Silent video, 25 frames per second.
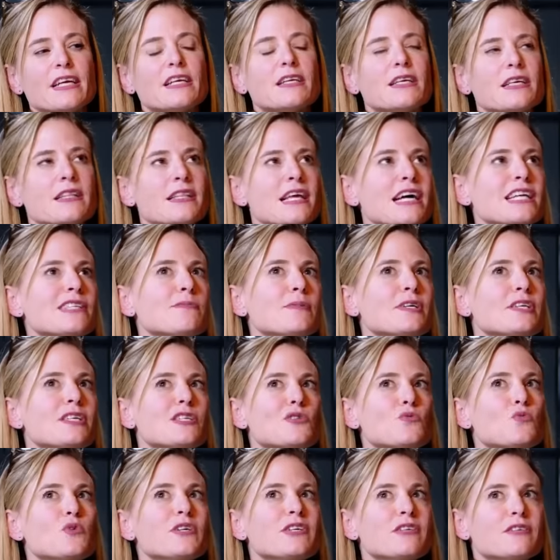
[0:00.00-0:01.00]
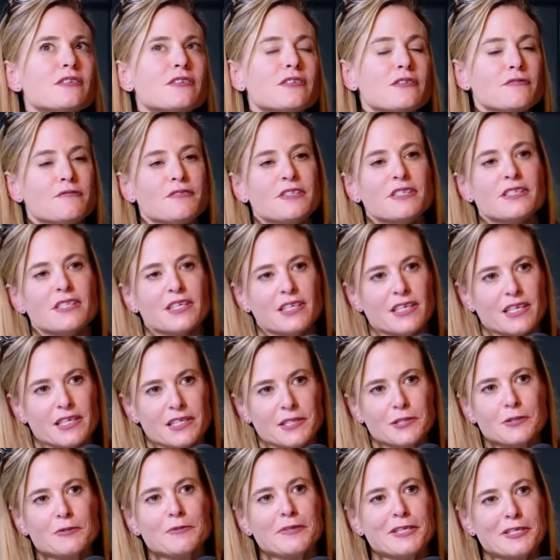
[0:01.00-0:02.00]
And that's because we're
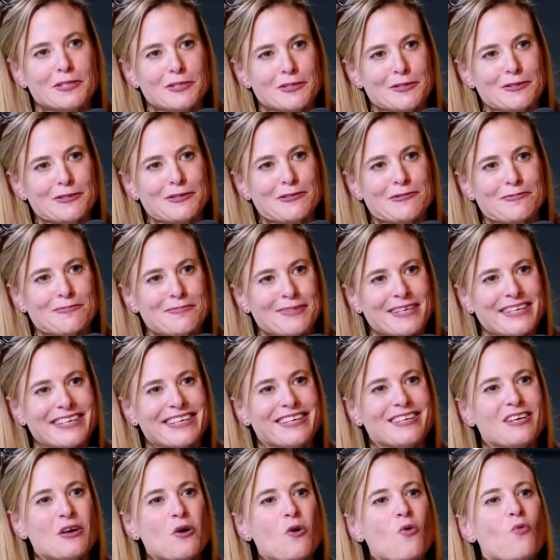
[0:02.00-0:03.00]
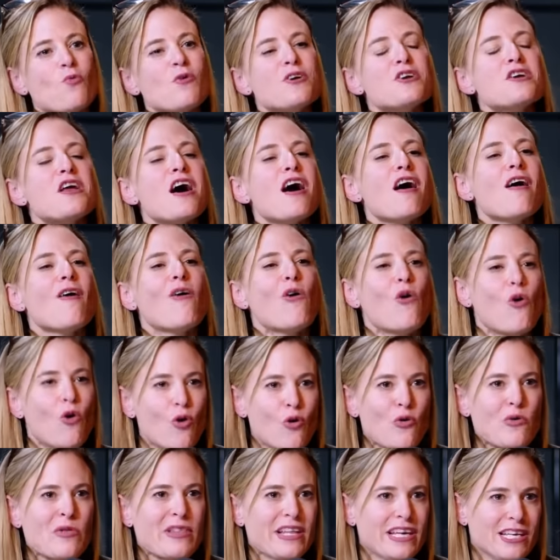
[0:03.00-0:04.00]
sophisticated creatures, right? We're not
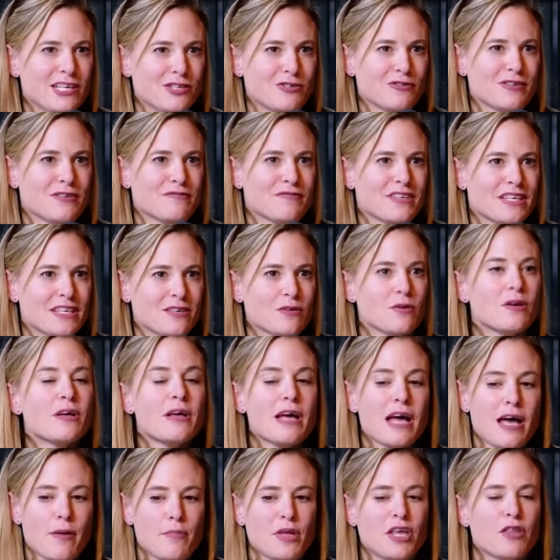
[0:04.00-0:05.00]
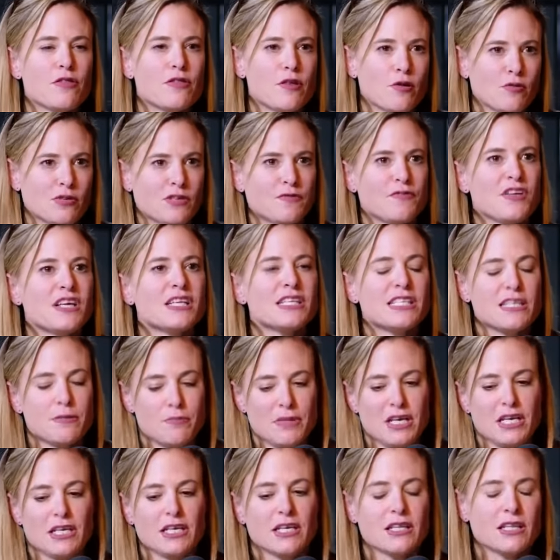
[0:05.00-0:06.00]
only driven. I mean, those things
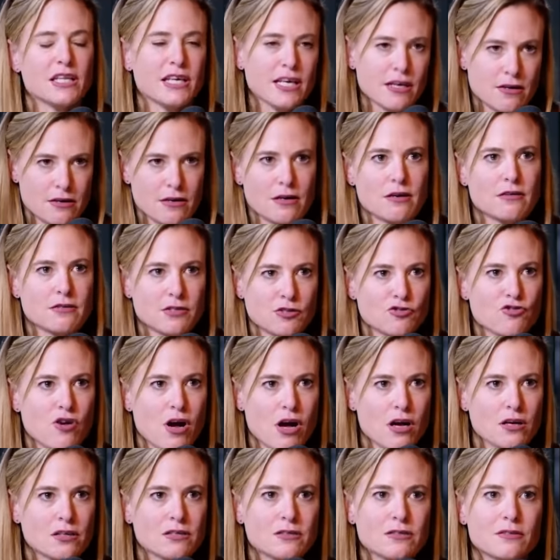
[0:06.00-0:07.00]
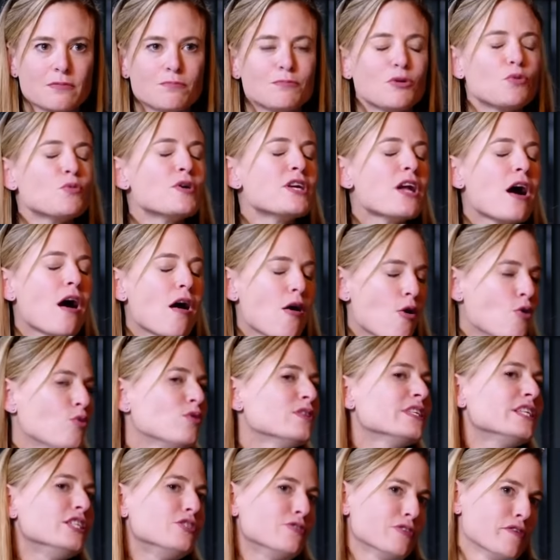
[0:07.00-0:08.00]
immediately are strong, but we're not
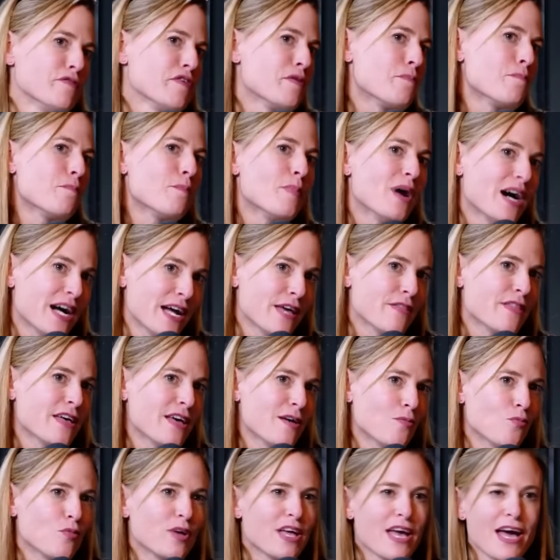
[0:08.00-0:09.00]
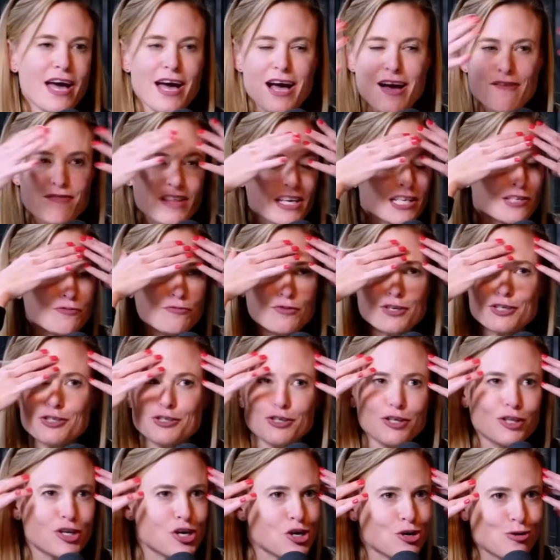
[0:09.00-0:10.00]
only driven by them. We have these
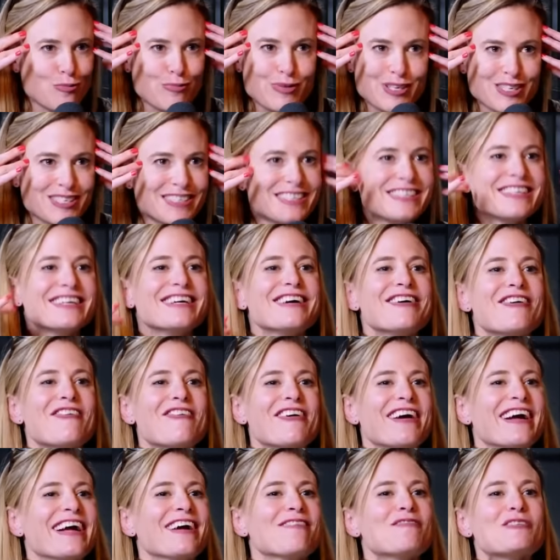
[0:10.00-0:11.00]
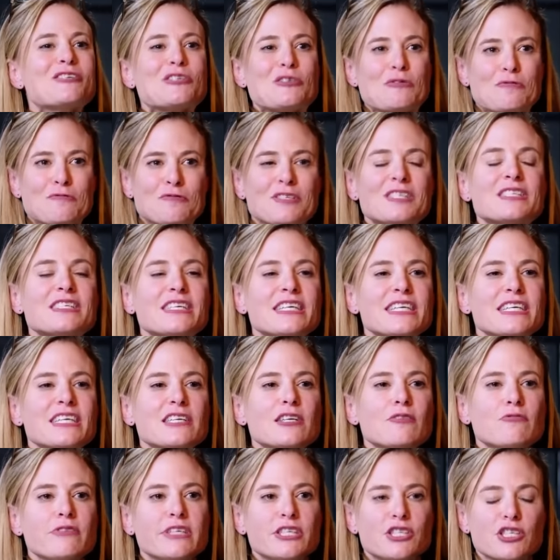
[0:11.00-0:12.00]
frontal lobes, right? We're a sophisticated
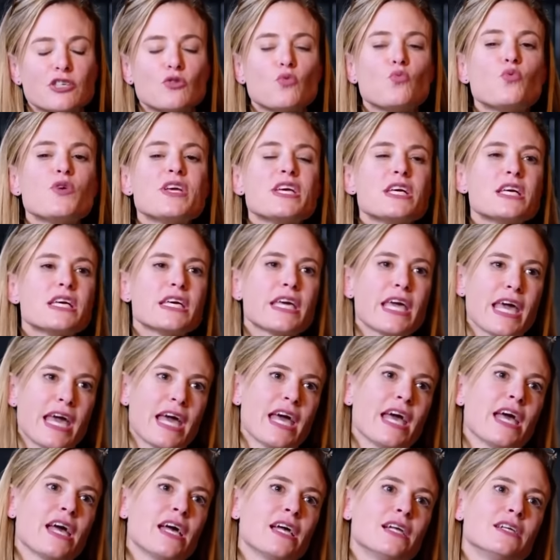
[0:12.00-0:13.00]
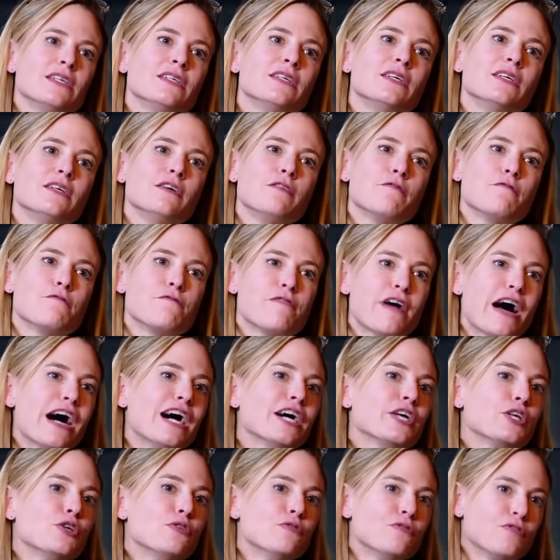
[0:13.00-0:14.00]
creature. We can
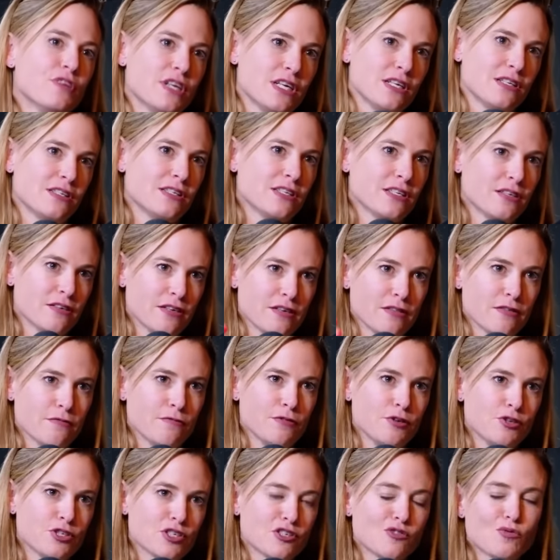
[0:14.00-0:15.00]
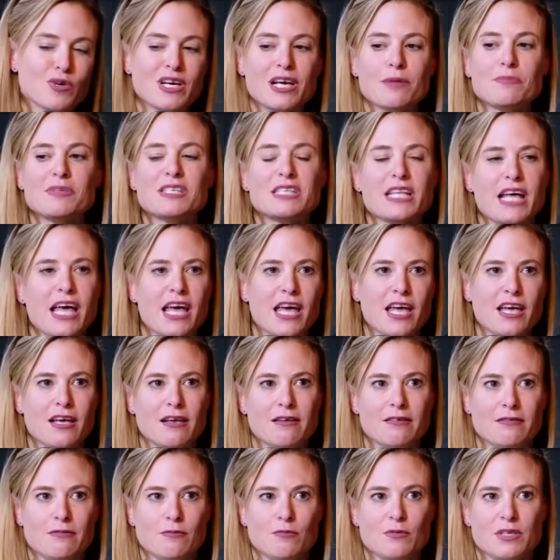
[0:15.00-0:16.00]
value things that are in the future. So when I'm
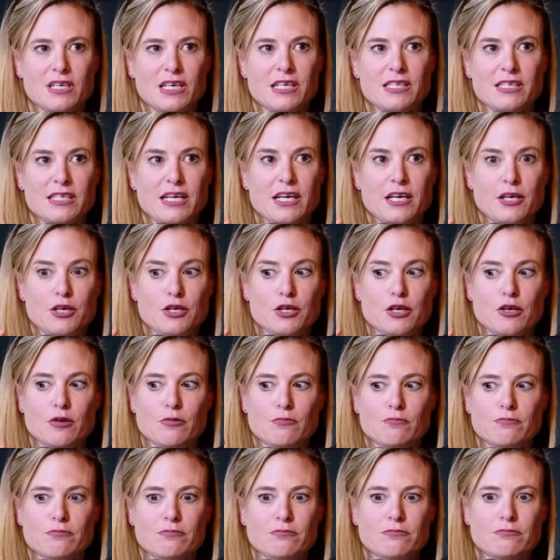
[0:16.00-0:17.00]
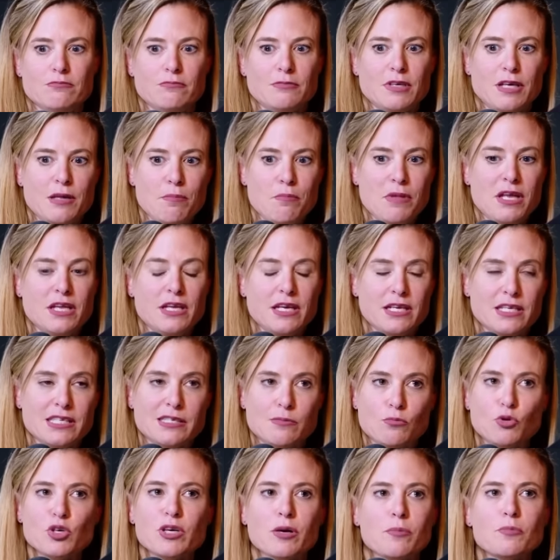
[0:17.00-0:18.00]
saying, when I say, you know, immediate is
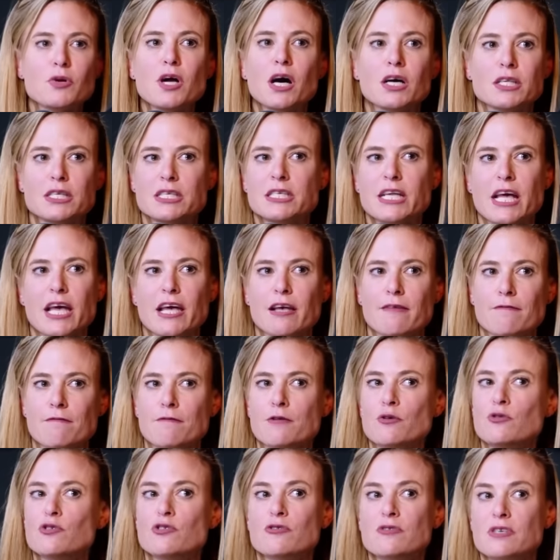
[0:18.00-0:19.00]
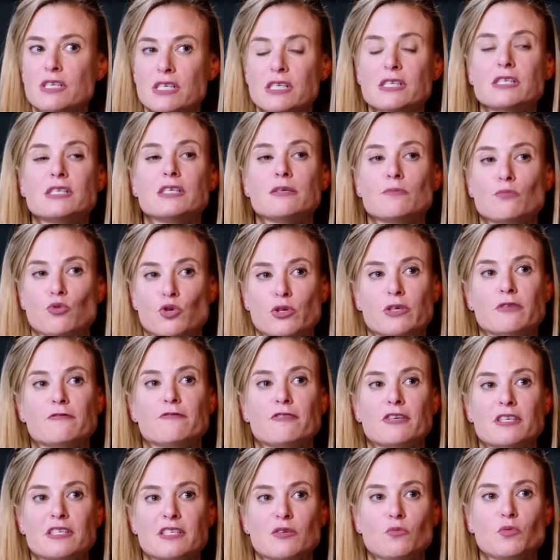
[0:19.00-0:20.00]
important, I'm not saying future isn't important
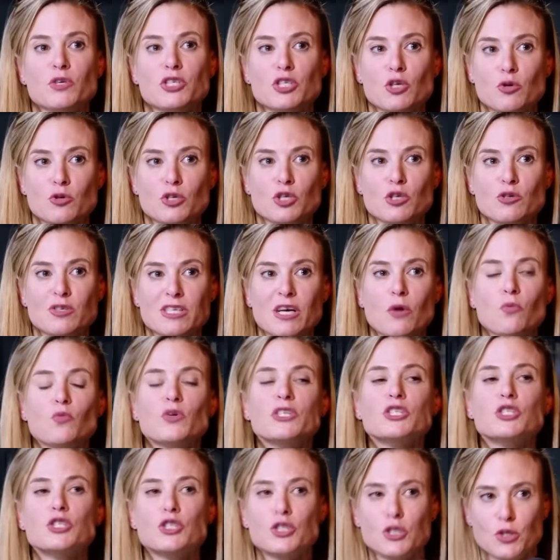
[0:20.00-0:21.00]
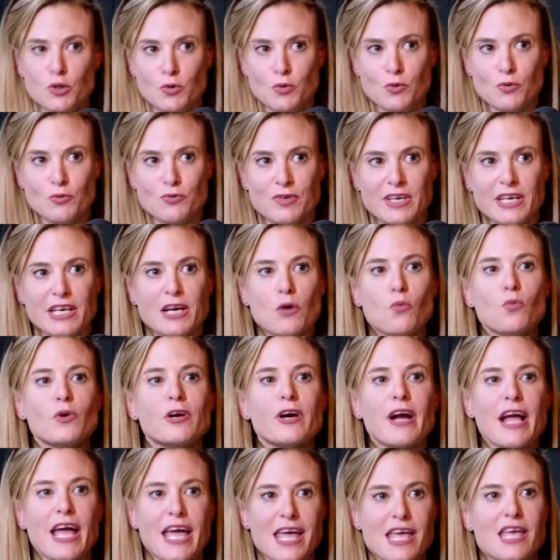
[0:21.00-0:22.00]
for us and we don't use that. We do, right? And
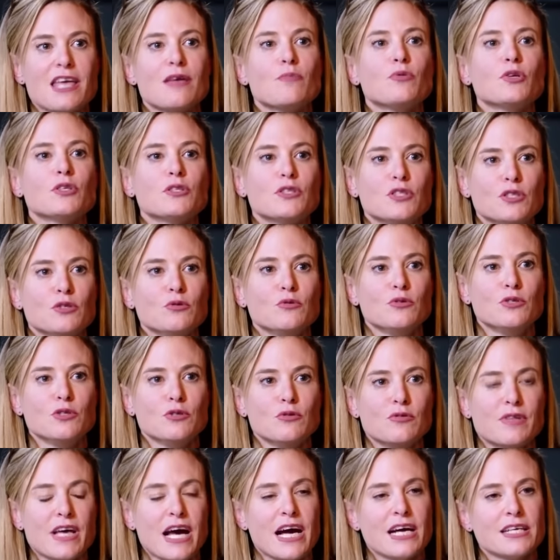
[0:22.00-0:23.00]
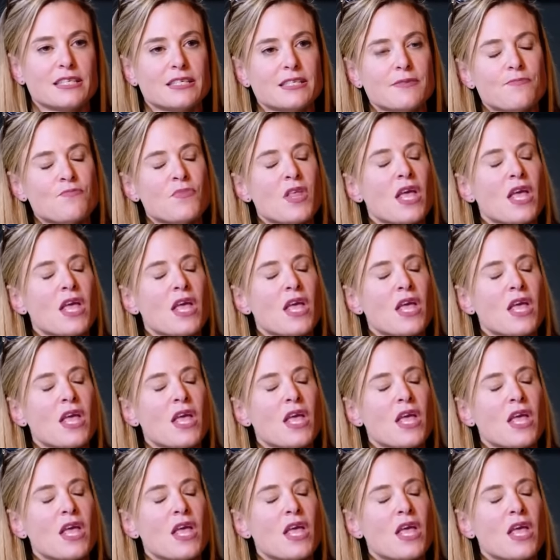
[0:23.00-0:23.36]
we're able to do that.